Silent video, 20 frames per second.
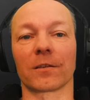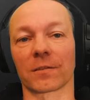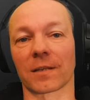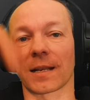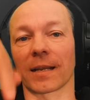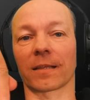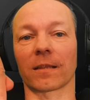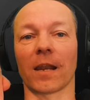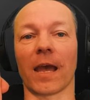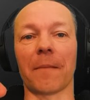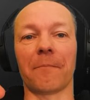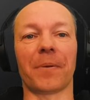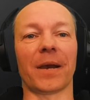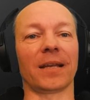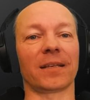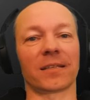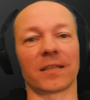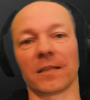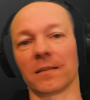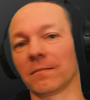Click the like
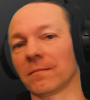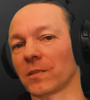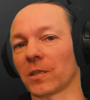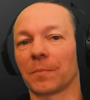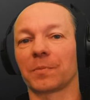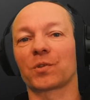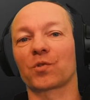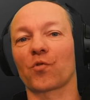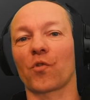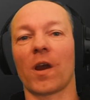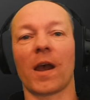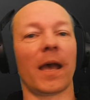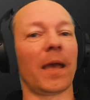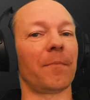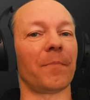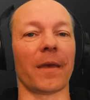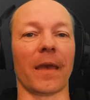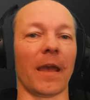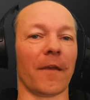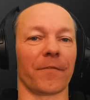button,
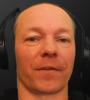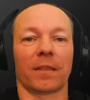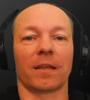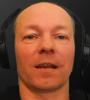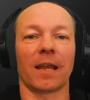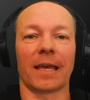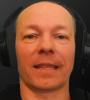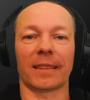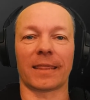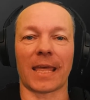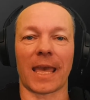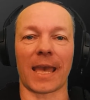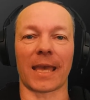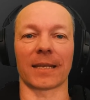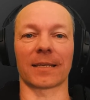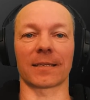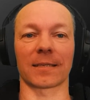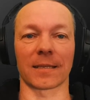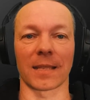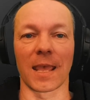subscribe, everything like
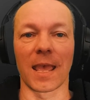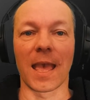that.